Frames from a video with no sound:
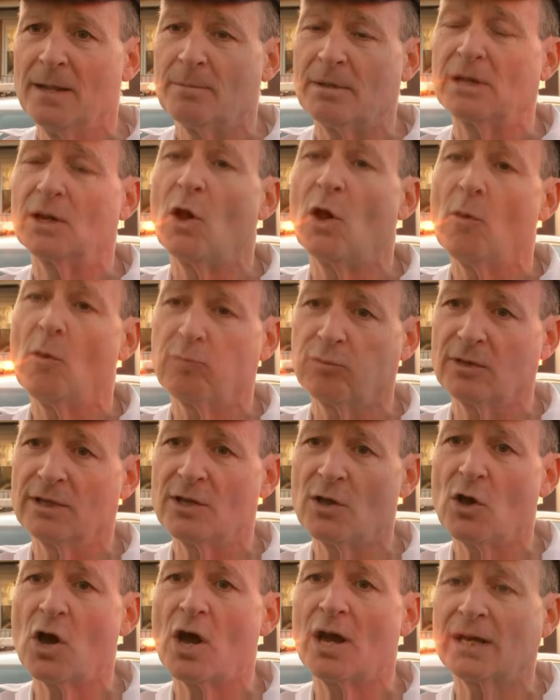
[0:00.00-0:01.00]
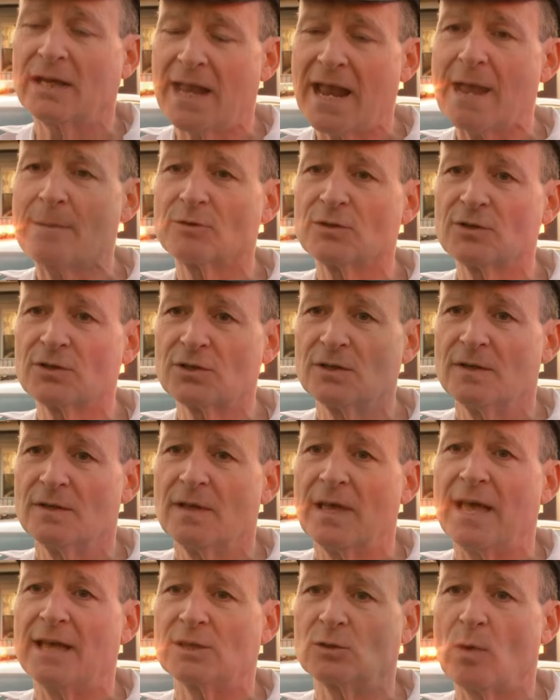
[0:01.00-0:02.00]
But hopefully, our cameras,
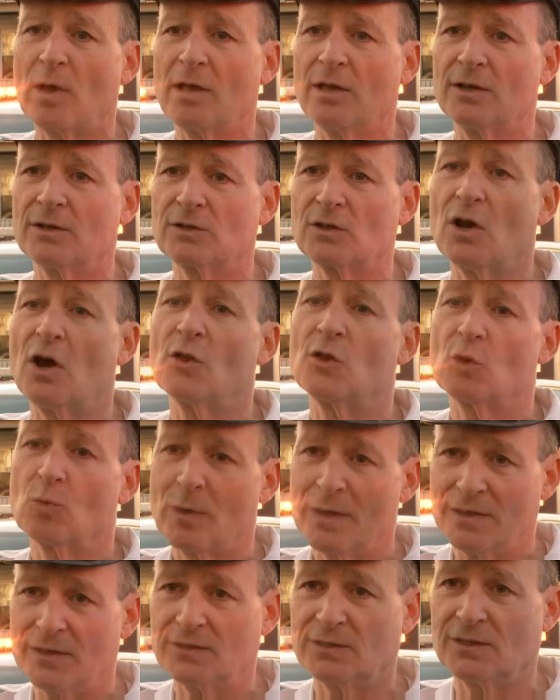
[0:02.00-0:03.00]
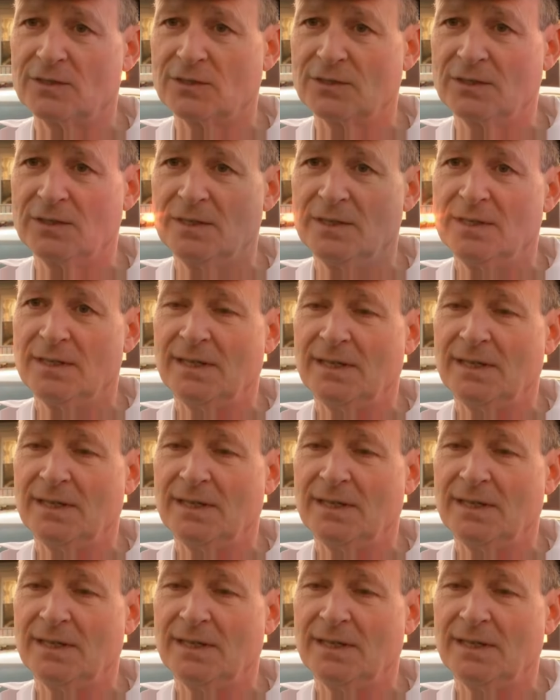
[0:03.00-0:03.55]
as well as other witnesses,